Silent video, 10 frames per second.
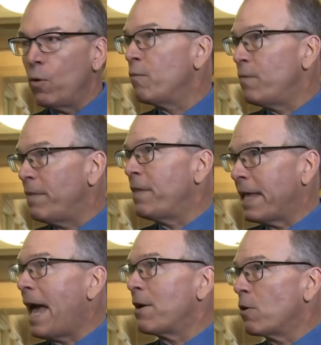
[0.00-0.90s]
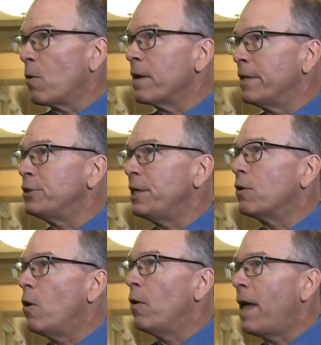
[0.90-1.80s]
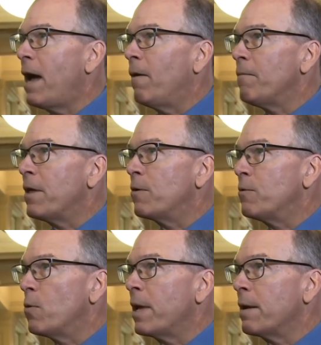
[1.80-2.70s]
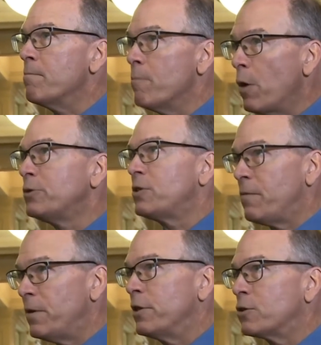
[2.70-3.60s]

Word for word: who fit the category that she called out that are doing most of the